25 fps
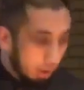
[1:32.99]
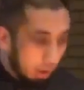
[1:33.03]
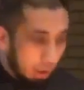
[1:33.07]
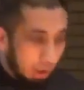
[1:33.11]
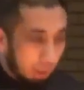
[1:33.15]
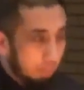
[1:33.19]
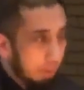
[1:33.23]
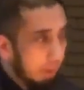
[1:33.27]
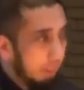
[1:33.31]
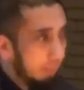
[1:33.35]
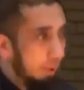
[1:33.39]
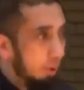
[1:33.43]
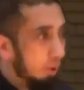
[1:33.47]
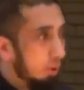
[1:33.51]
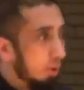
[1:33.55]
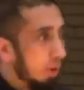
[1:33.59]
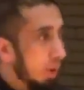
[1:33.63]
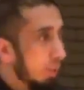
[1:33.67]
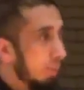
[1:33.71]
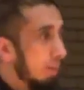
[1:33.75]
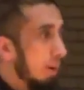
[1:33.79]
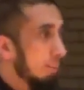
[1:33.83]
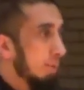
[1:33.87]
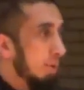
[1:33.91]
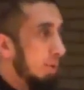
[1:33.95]
There are people who
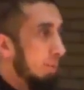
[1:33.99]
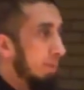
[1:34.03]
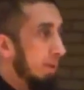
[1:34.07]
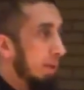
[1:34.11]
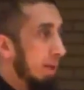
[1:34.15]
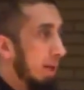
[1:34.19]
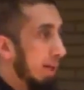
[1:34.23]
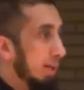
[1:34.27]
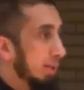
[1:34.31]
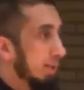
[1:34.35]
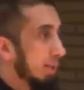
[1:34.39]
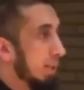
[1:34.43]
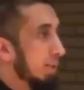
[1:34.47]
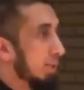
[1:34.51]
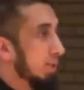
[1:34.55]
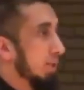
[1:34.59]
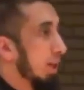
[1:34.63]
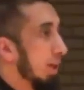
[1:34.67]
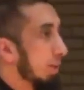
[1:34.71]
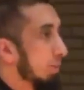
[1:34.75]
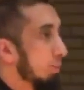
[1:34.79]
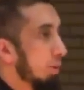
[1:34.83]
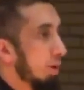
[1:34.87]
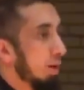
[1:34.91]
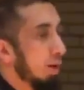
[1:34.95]
come up to me, I say,
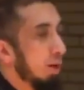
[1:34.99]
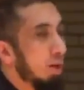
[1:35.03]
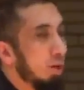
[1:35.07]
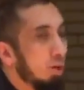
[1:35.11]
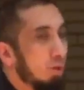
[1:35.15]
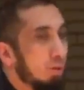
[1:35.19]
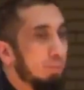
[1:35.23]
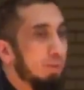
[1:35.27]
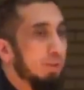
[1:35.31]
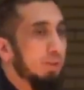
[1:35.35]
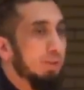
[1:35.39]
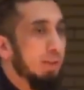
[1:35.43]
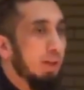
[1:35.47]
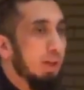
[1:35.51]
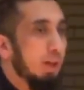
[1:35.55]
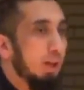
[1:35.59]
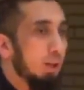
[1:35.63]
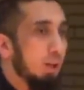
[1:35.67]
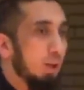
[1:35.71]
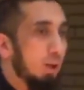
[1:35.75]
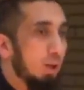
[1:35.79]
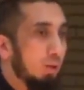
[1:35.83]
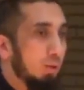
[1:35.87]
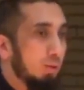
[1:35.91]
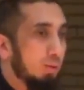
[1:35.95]
"Assalamu alaikum, they say
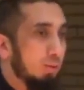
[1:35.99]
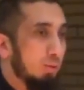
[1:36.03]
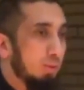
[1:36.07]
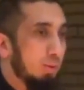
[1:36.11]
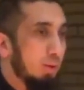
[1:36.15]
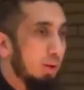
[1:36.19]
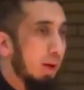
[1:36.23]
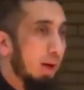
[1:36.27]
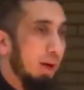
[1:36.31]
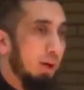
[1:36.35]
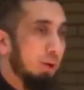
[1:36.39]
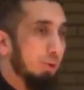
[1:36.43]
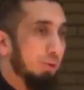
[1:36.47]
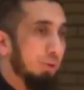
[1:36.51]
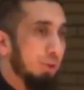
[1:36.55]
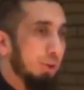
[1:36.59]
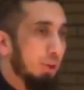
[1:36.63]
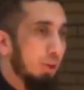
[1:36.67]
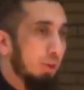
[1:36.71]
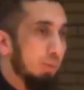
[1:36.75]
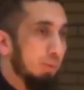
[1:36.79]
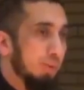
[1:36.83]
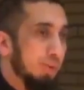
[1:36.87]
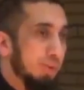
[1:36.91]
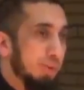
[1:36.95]
hello. I don't
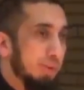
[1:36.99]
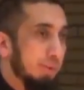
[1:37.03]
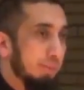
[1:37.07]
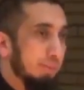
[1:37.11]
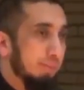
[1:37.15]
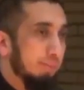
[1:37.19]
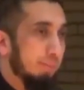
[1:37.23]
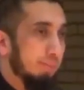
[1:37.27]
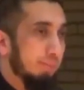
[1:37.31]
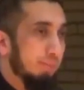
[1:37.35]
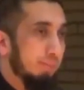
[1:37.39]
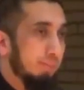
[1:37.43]
think they're Muslim.